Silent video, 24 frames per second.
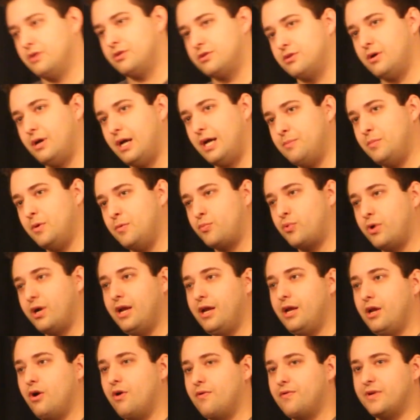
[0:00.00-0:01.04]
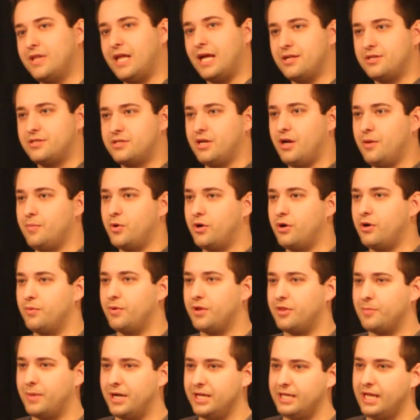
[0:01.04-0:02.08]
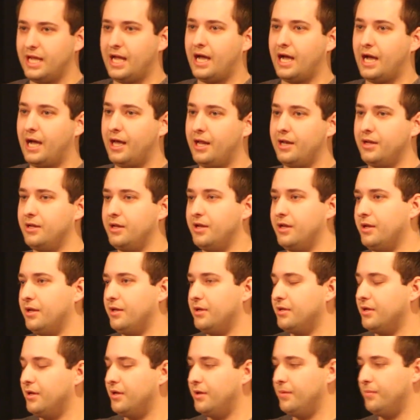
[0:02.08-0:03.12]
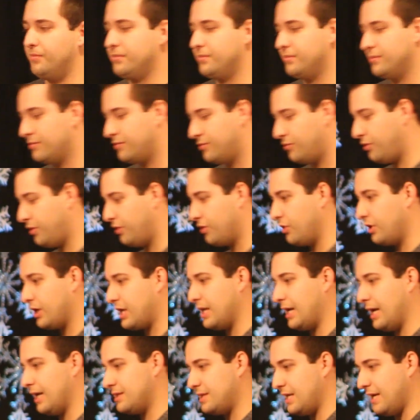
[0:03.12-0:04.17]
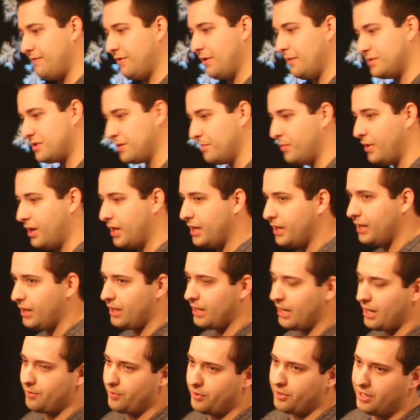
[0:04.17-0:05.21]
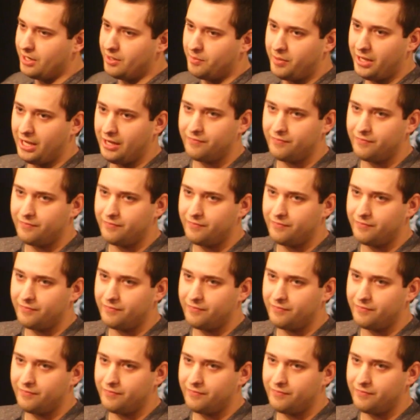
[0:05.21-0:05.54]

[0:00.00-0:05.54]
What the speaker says: So I've been praying over that summer with my dad, and we were looking at saving up some money and how we are going to